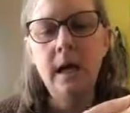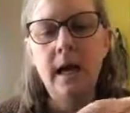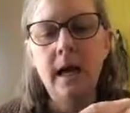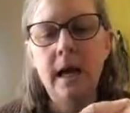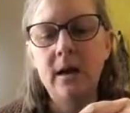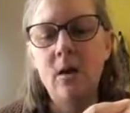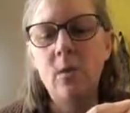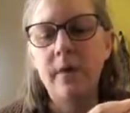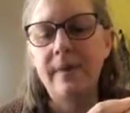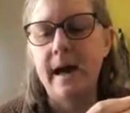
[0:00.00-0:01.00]
and I don't
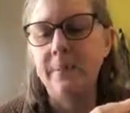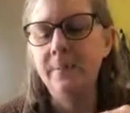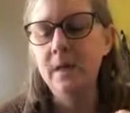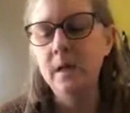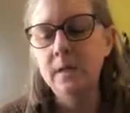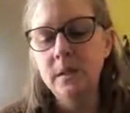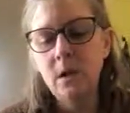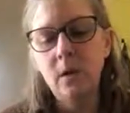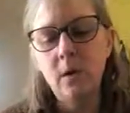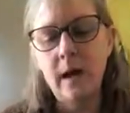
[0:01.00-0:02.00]
want that.
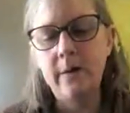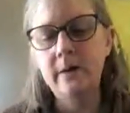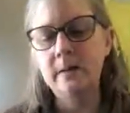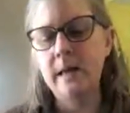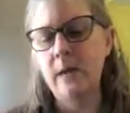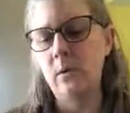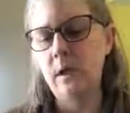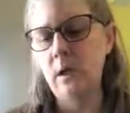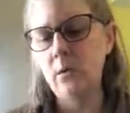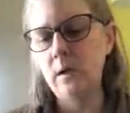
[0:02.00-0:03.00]
So I was like, well, I
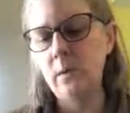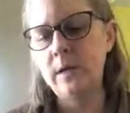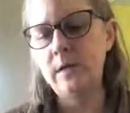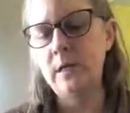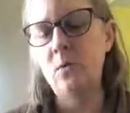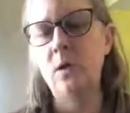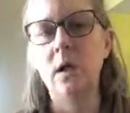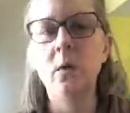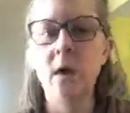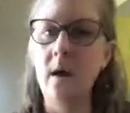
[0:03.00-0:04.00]
don't really want to steel wool
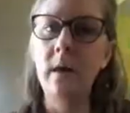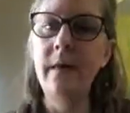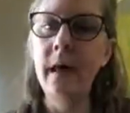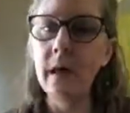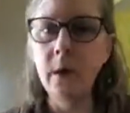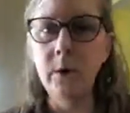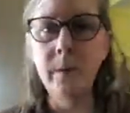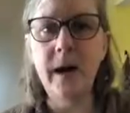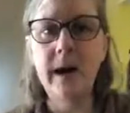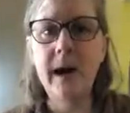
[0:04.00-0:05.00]
it. Well, hello,
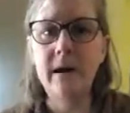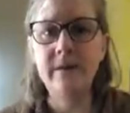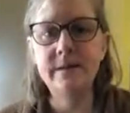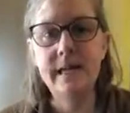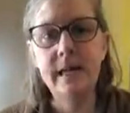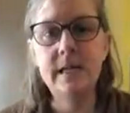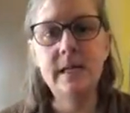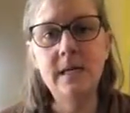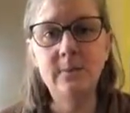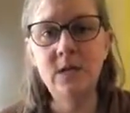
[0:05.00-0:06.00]
I have this
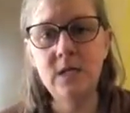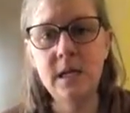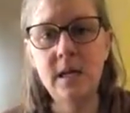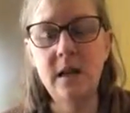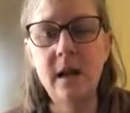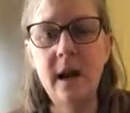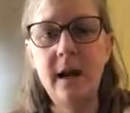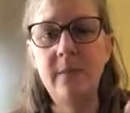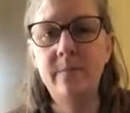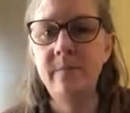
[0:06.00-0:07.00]
handy machine that
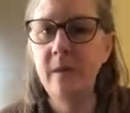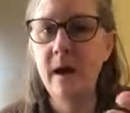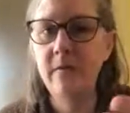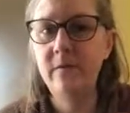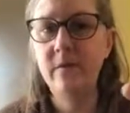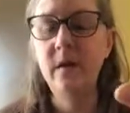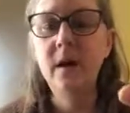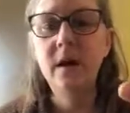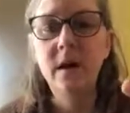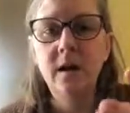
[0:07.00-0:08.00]
I
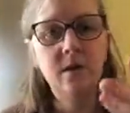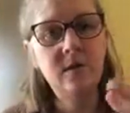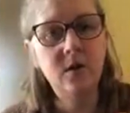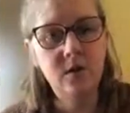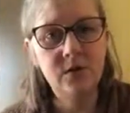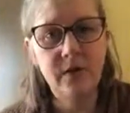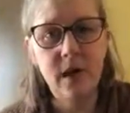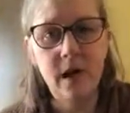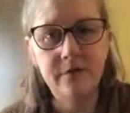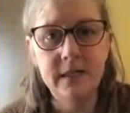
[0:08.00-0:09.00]
don't use very
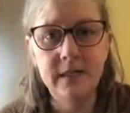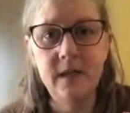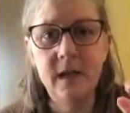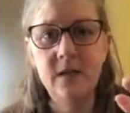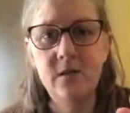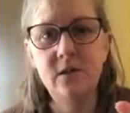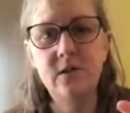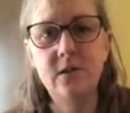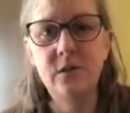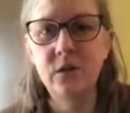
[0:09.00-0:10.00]
often. I do use it